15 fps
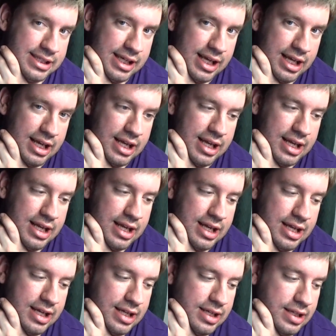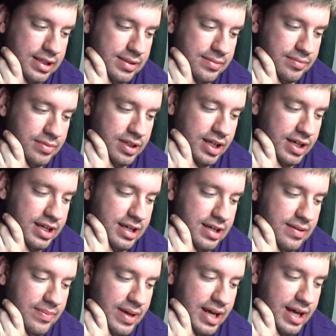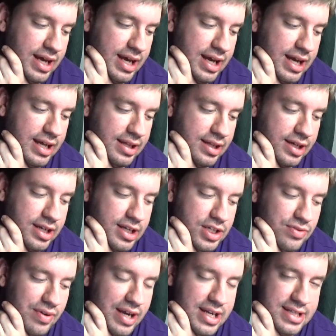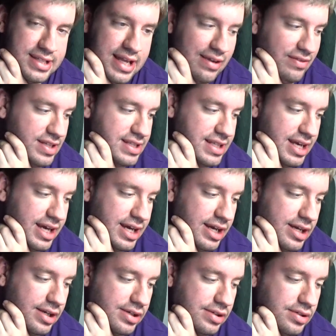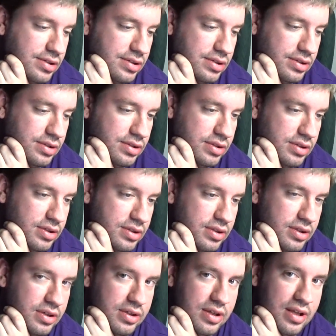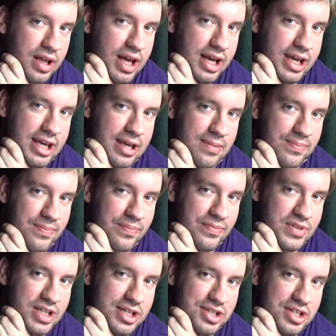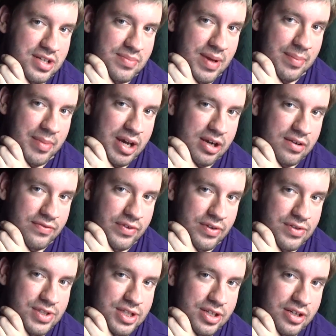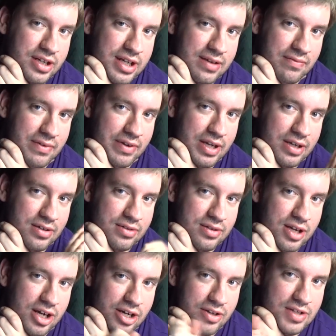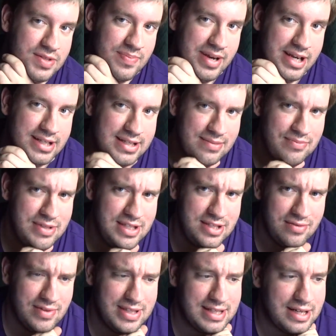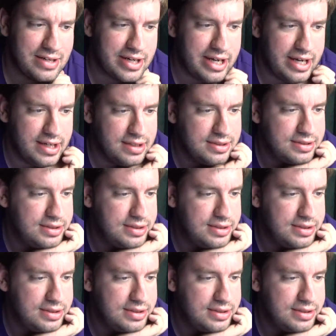Lucky by Lucky Twice, I would say. I keep touching my microphone, so you're gonna get weird audio spikes. I'm so sorry.